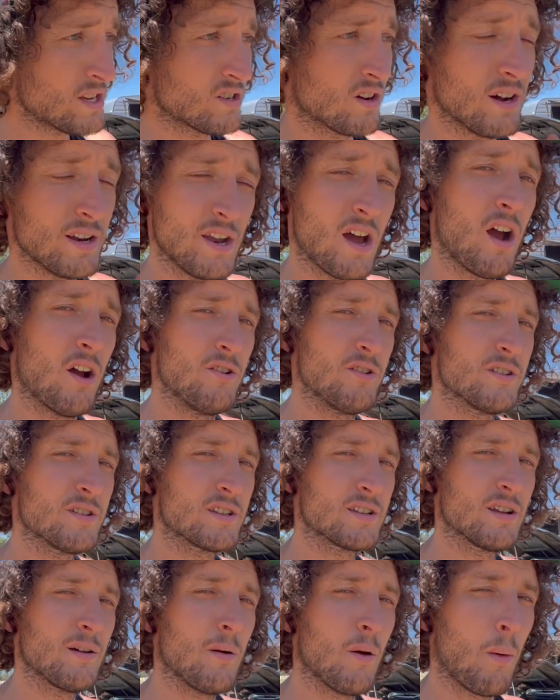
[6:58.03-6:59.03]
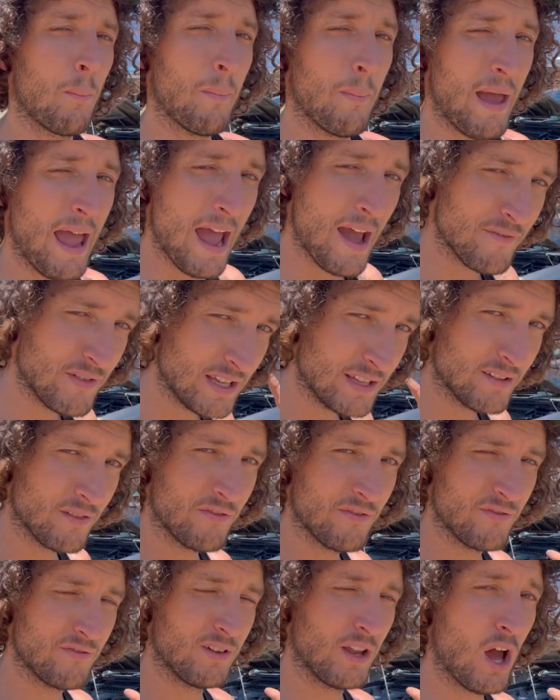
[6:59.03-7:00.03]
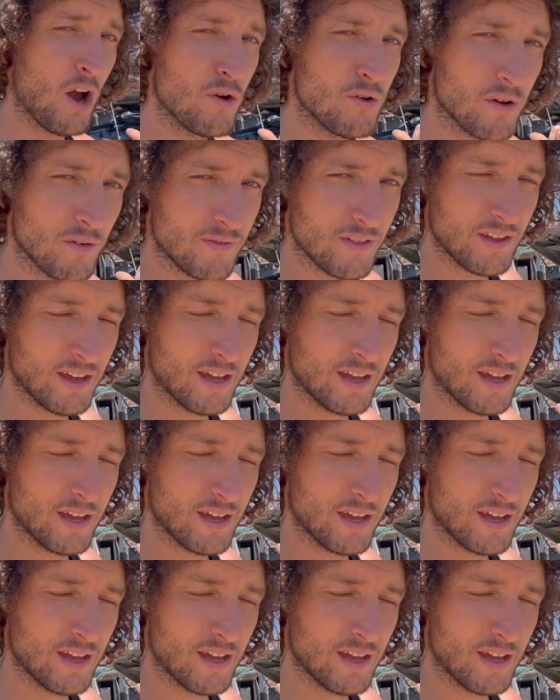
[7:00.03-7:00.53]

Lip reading: I noticed having the load of the